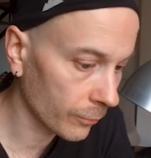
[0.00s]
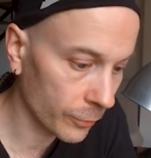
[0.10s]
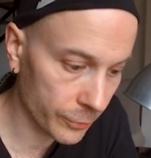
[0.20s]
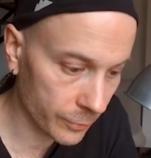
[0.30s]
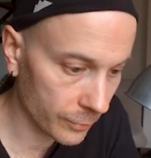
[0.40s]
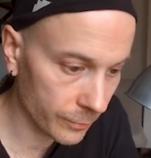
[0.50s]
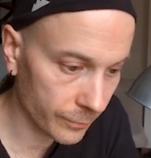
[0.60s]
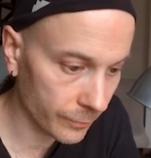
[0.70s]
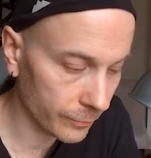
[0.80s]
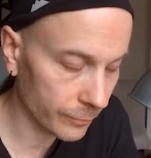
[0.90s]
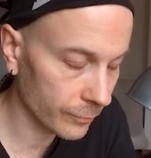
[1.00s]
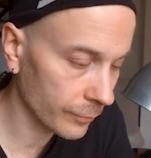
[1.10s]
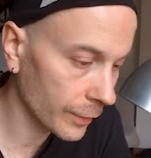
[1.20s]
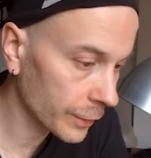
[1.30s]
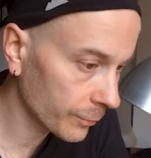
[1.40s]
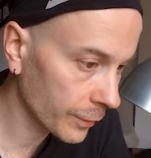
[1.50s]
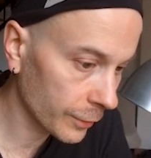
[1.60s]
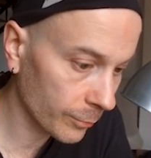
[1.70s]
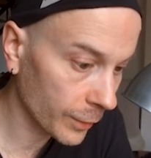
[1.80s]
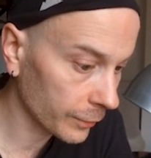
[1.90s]
I was
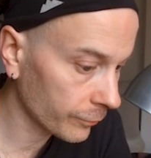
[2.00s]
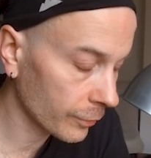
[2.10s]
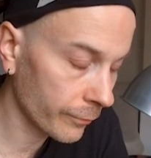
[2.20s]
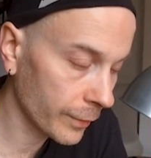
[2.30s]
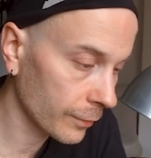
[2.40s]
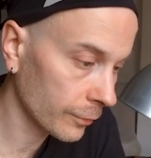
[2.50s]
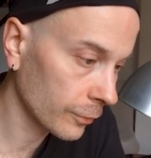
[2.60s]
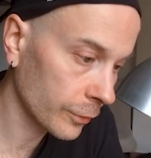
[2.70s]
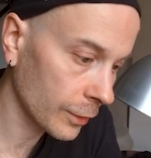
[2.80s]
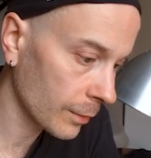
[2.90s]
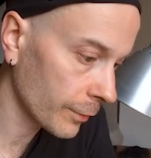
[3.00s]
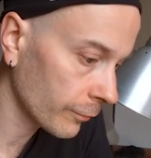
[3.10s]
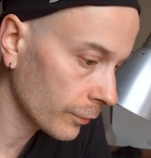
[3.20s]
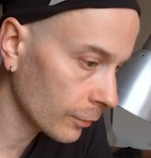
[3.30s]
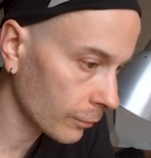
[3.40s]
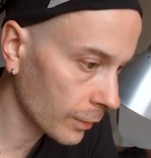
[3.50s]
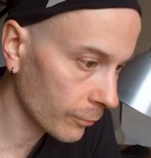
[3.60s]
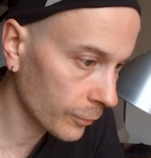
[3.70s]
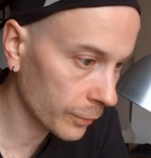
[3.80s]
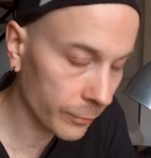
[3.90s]
intimidated by it for a very long time, even though I
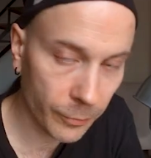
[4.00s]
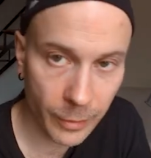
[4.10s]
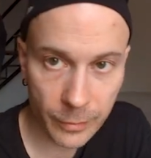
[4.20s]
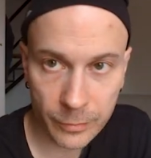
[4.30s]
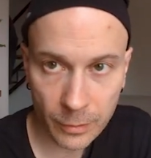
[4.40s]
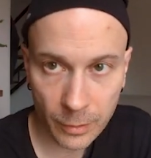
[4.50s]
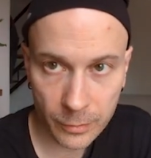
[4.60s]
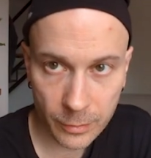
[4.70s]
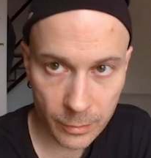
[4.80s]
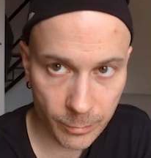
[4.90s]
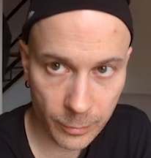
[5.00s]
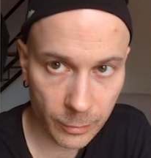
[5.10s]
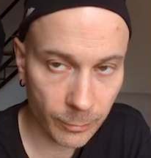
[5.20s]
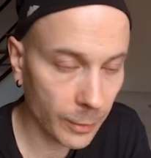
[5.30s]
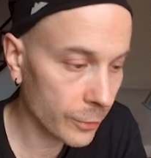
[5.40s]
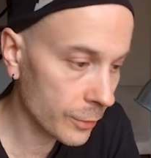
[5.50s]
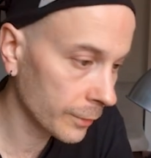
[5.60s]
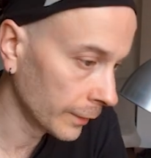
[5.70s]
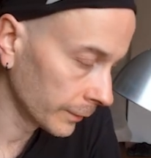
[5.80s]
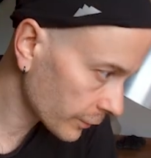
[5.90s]
worked for years and years as a product manager.
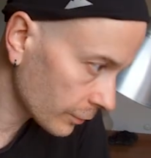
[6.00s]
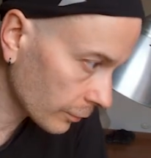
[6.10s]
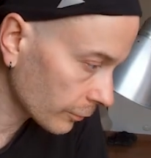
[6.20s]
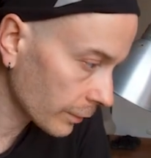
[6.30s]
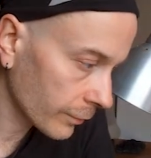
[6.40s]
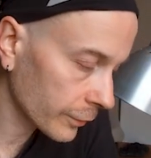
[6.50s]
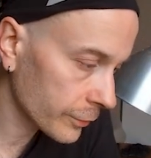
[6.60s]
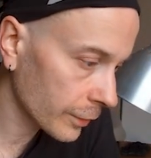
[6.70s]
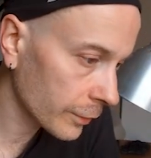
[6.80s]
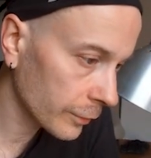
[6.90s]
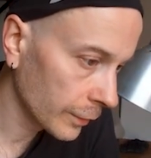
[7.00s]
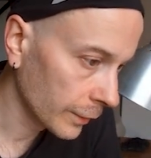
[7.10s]
Still could never understand it.